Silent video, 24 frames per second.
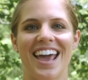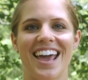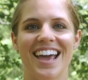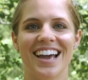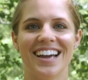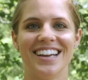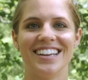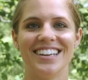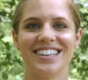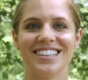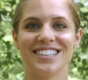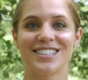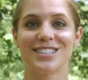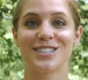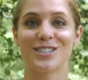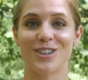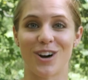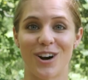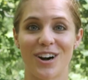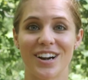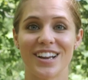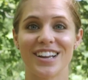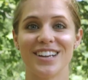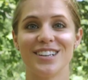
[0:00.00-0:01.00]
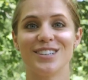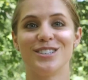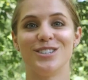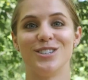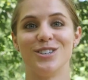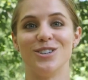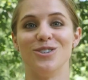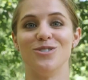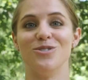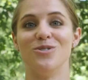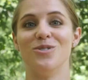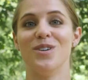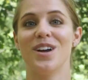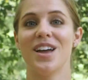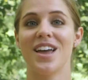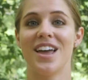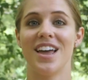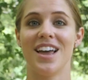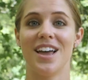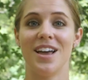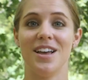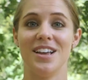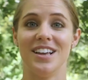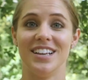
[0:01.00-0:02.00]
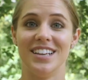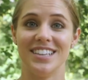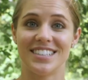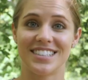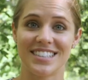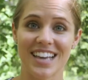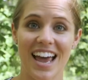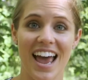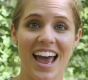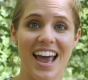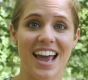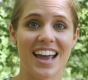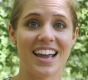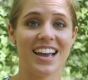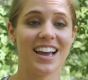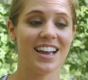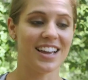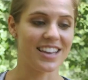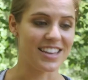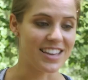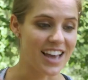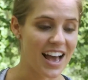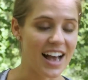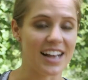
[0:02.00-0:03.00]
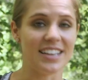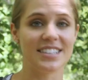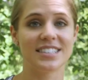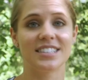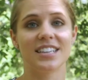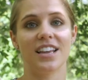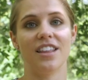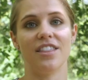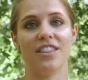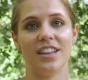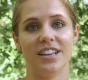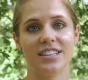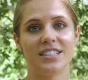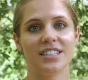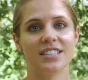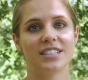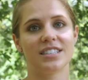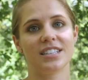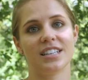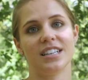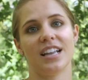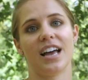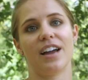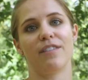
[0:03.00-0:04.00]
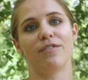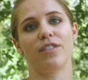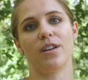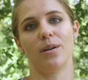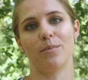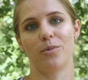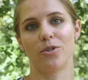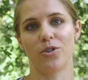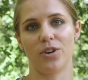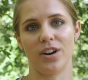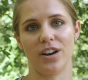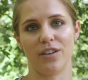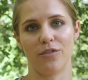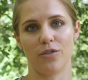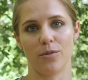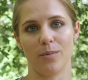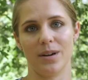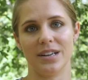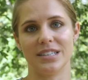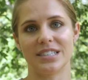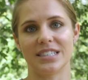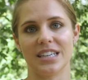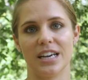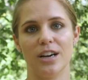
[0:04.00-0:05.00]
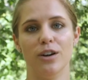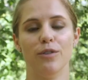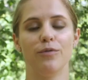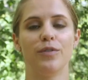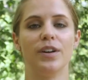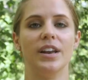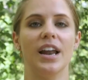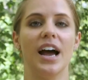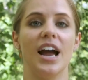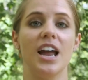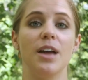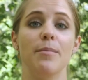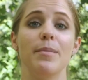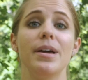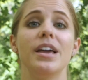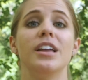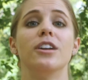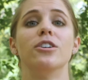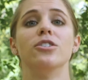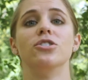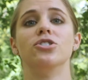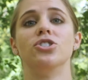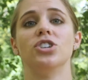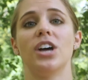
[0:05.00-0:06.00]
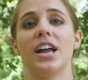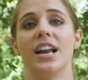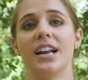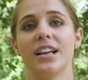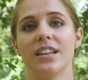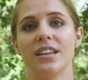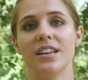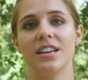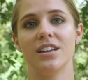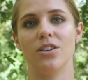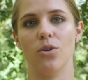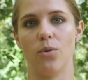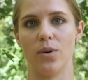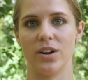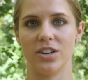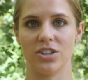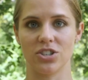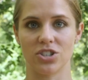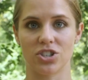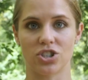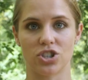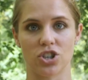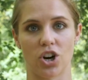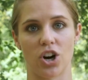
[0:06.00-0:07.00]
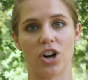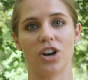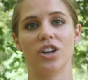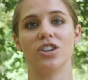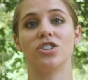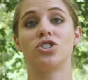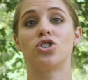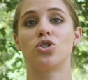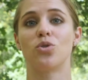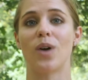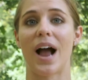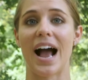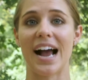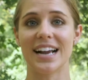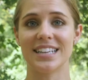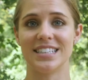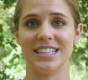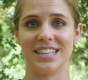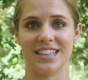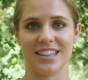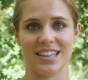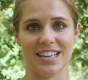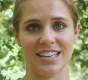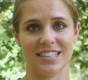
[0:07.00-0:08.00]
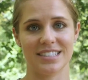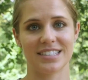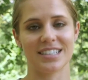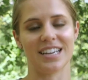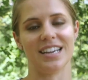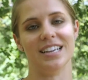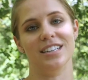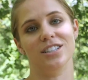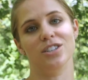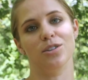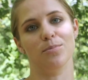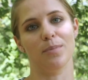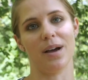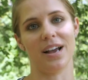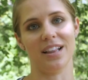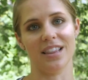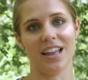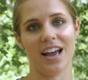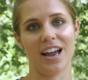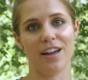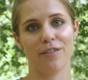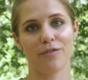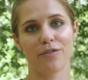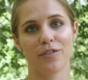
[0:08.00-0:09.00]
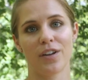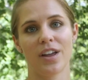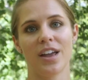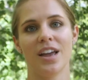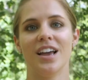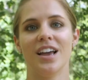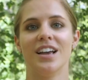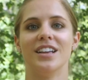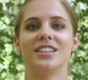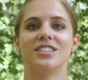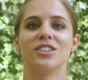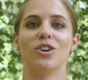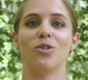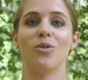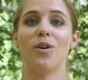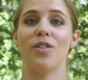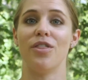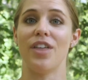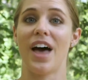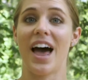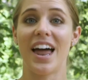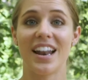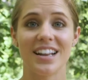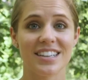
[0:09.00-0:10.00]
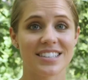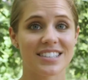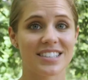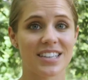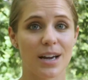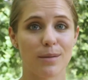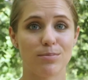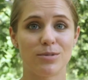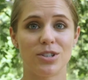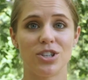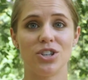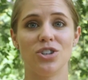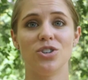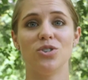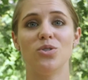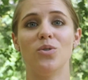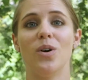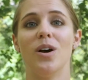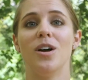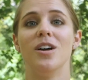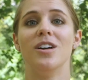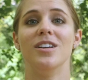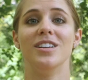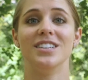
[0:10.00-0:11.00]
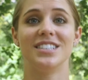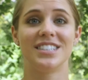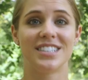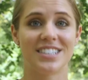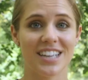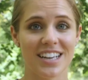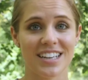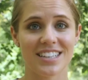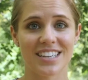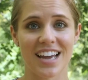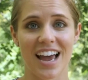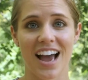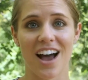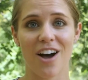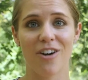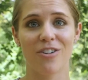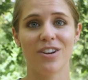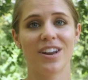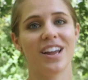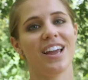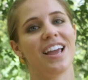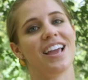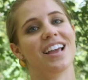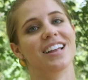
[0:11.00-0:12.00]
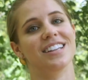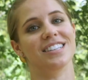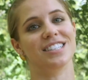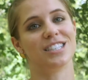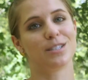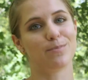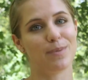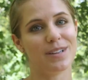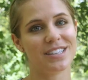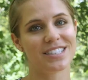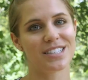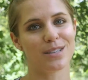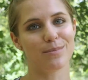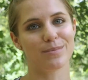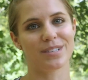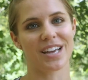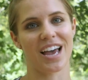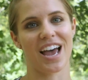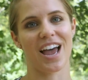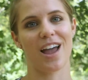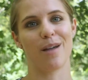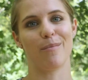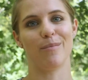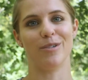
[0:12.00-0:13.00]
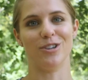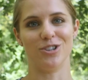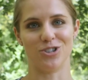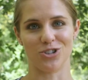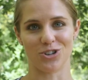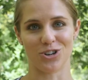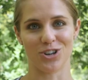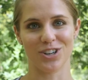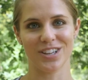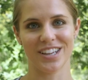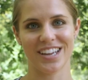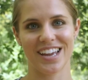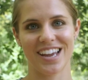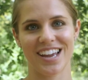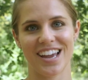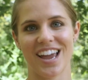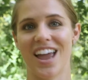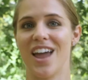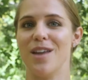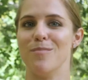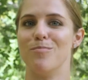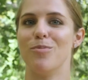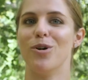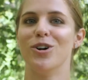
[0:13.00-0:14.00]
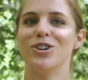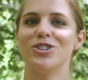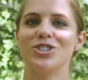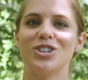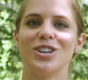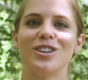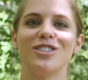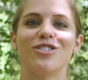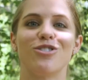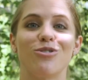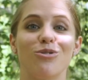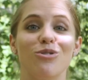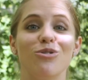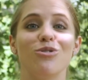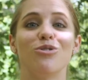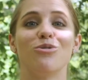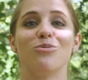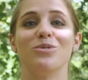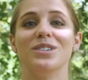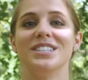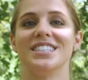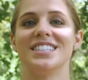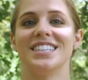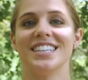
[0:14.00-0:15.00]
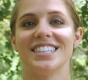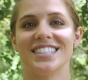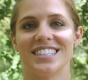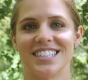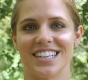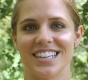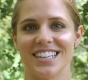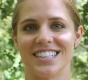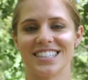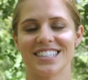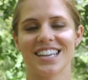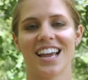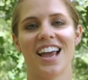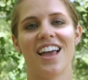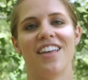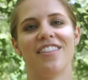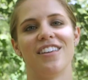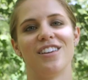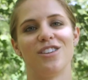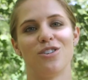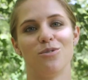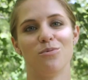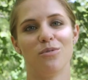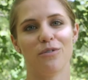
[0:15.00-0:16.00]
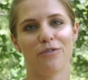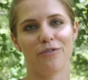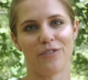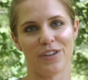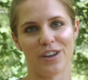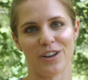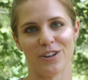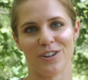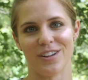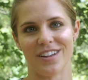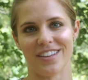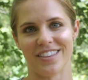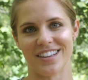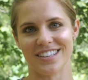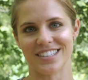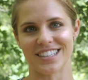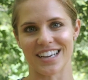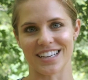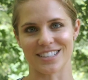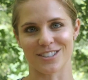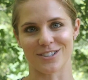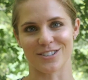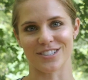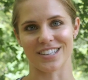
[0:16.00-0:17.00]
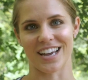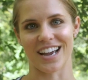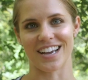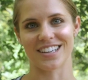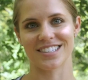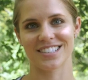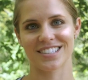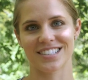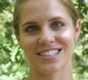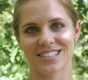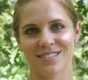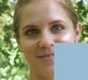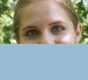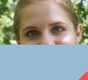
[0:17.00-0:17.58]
and starting to say, yes, this is the life that I'm creating for myself, and I am energetically going to start attracting this into my life. So that is step two sit down and spend some time journaling and pushing through the resistance that you will feel in this exercise.